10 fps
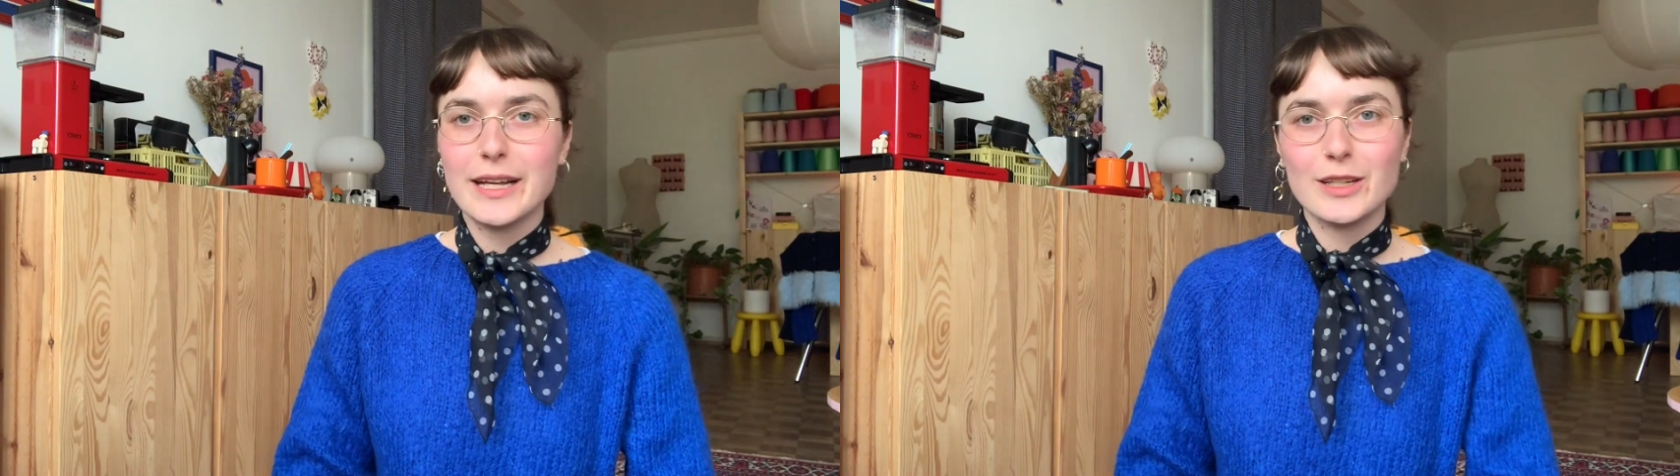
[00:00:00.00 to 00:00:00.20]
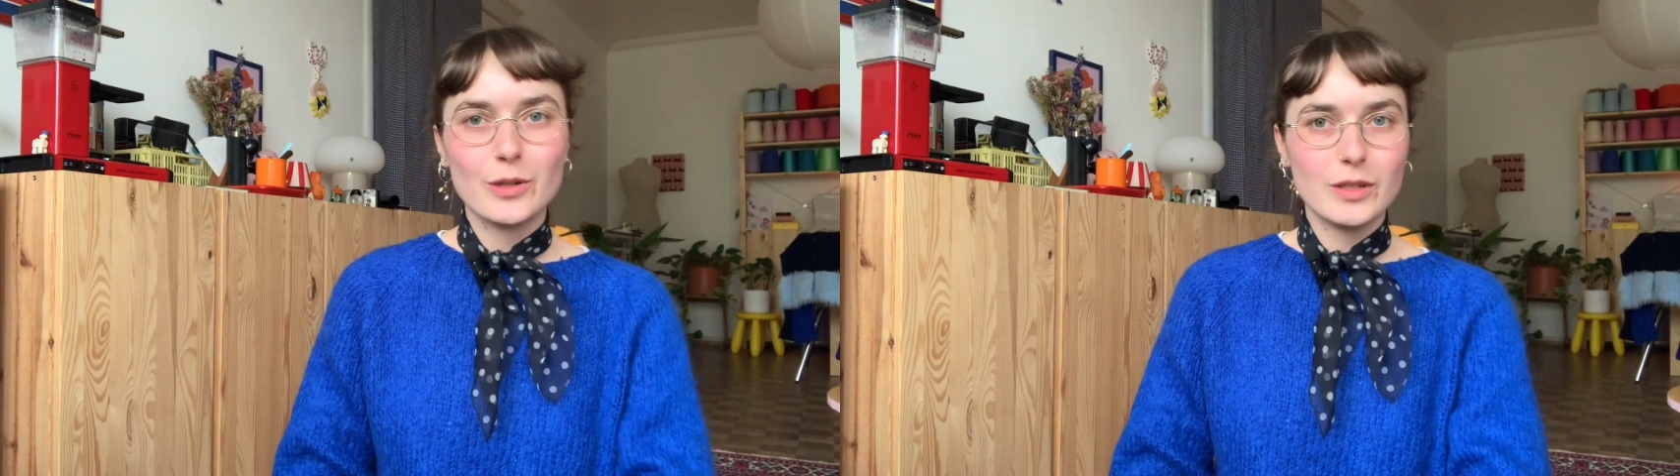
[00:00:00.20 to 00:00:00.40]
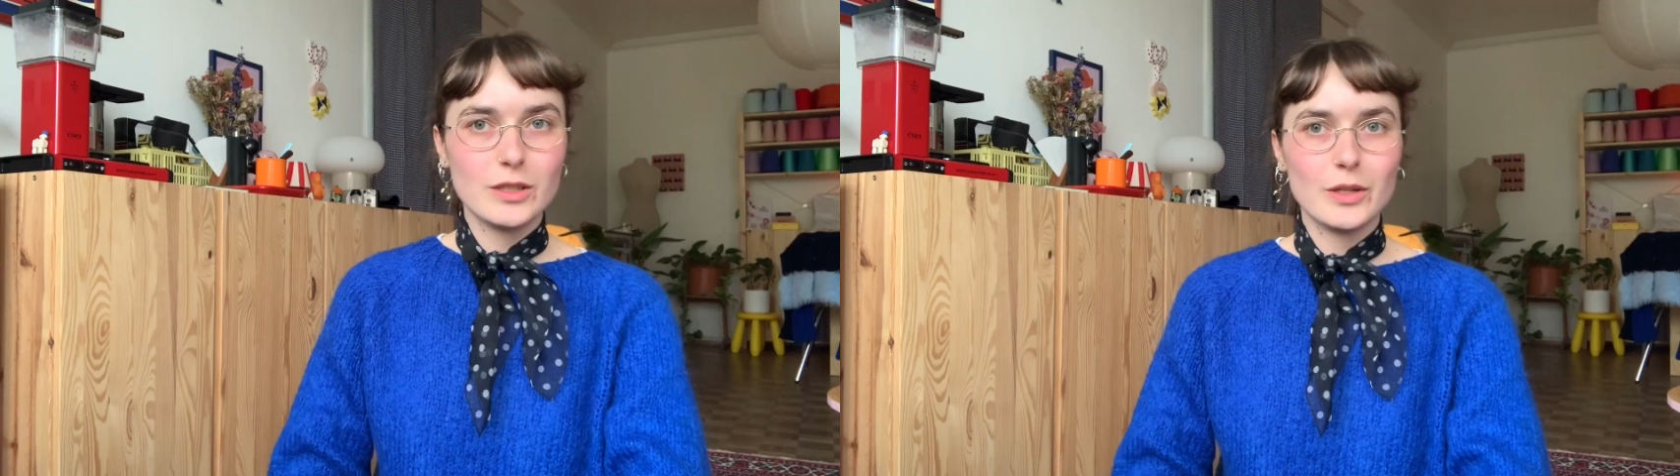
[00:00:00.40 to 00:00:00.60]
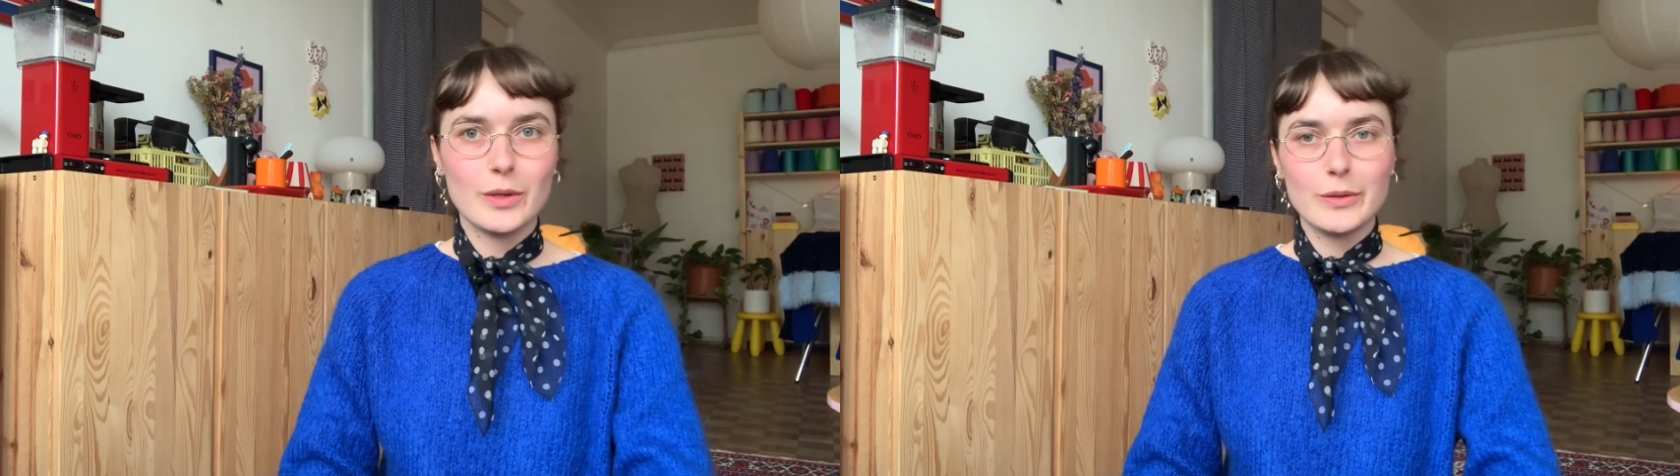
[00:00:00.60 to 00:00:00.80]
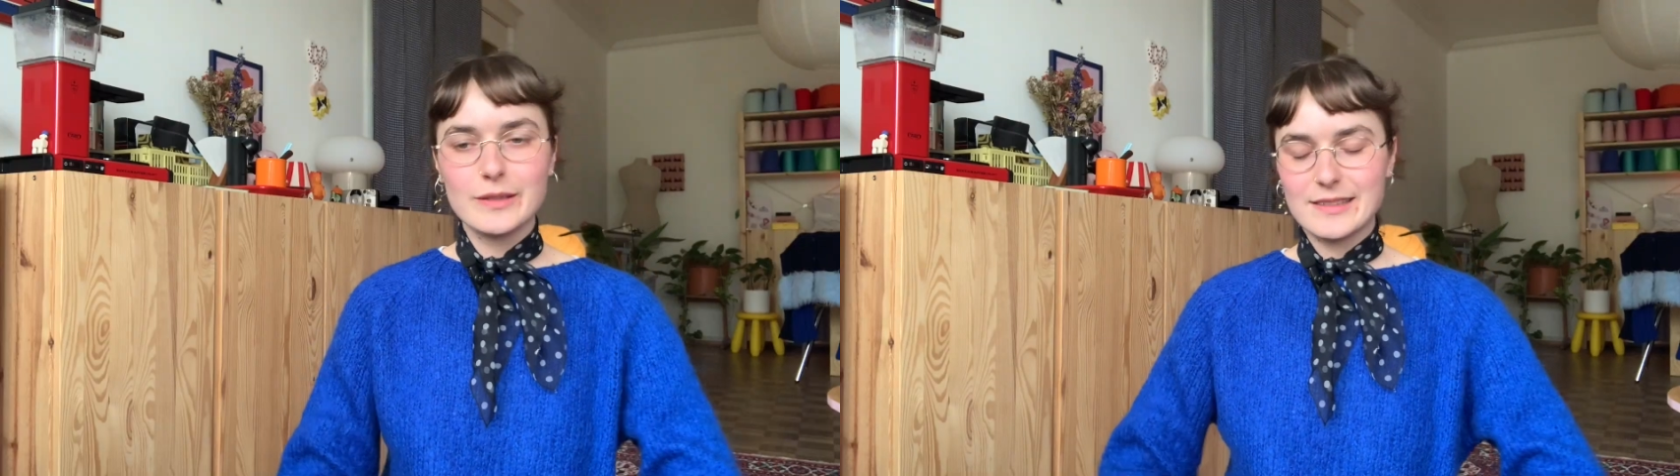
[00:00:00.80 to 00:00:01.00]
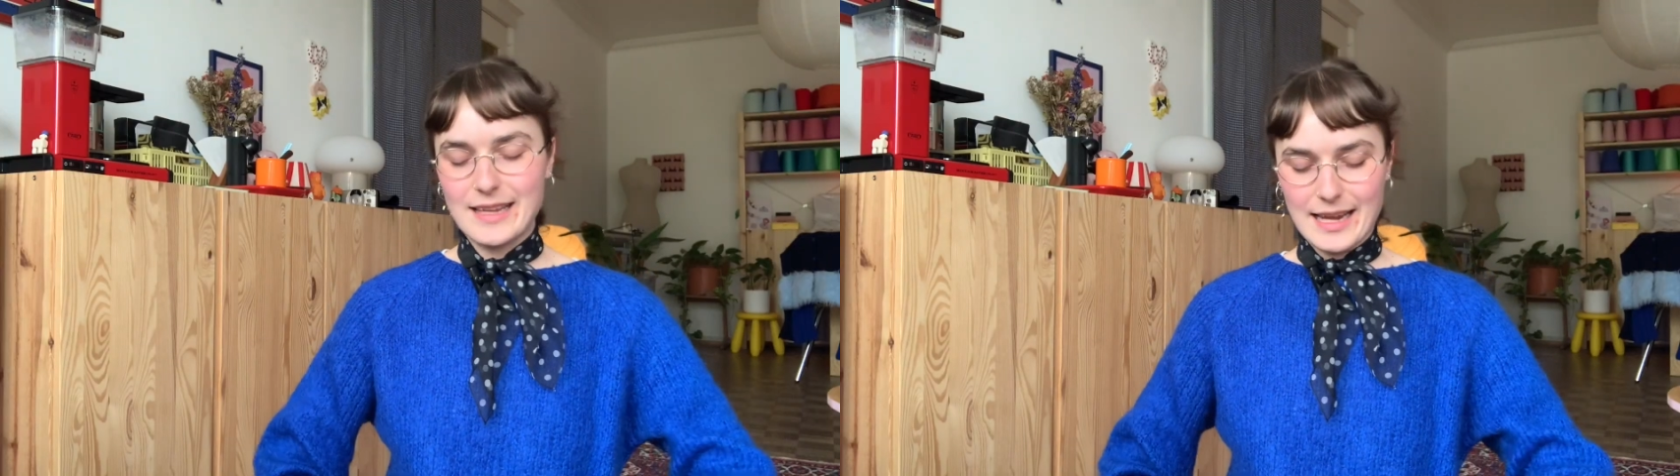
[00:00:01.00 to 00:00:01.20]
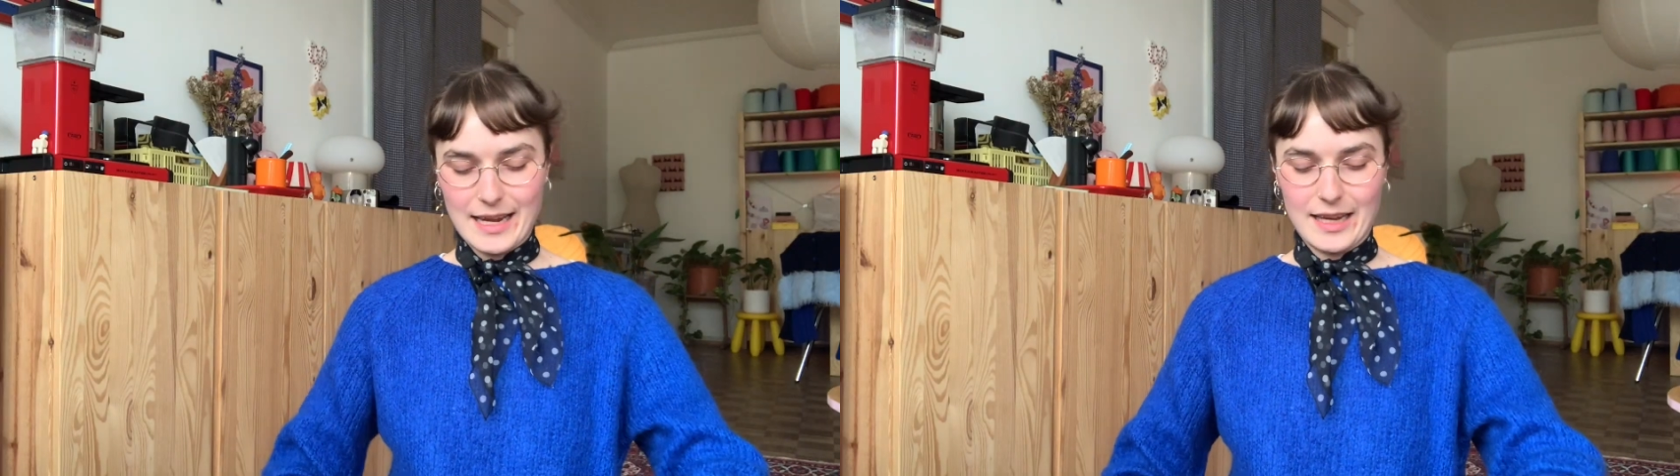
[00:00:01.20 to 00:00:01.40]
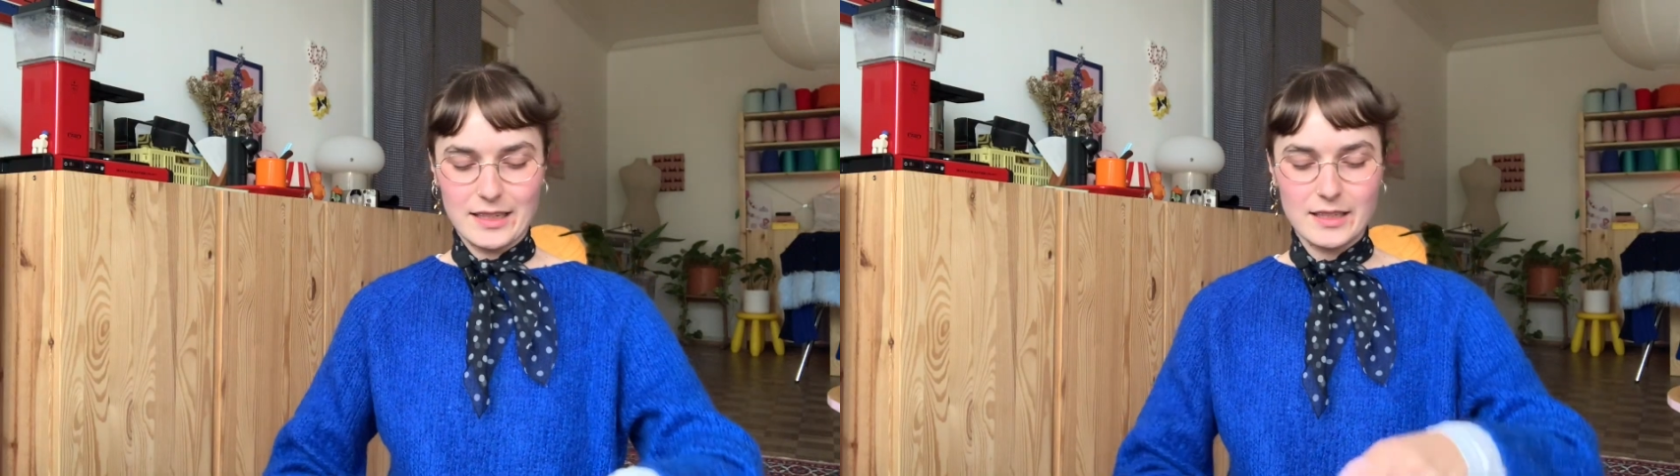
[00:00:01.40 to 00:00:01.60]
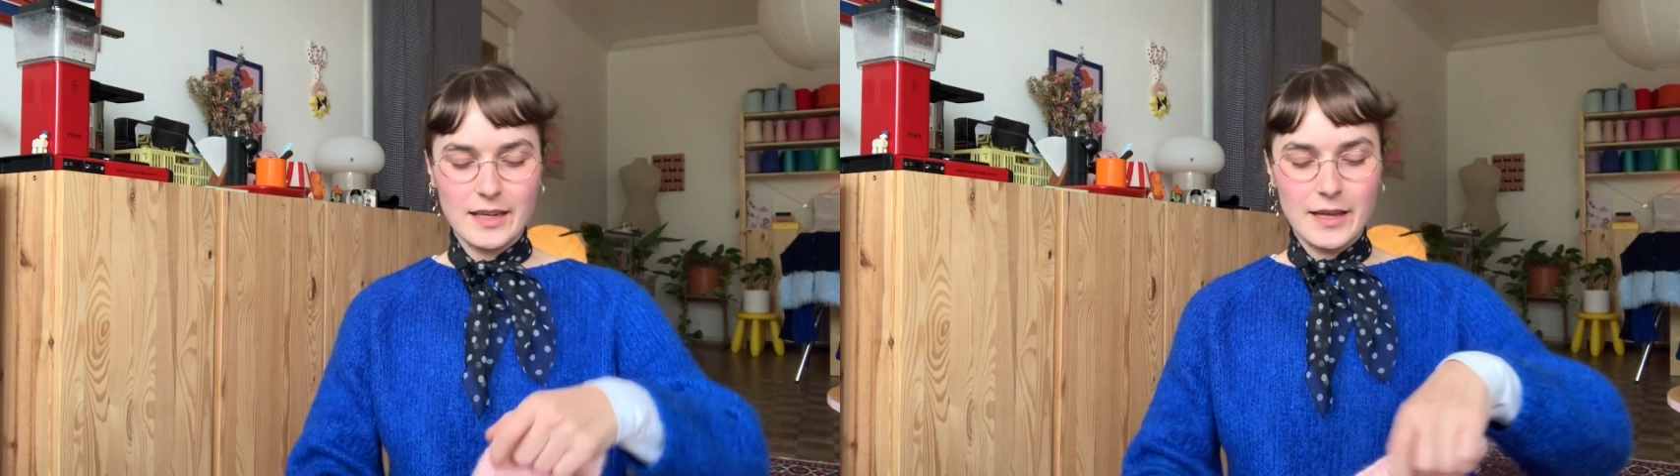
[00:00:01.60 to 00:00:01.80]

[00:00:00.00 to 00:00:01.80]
that you can use. And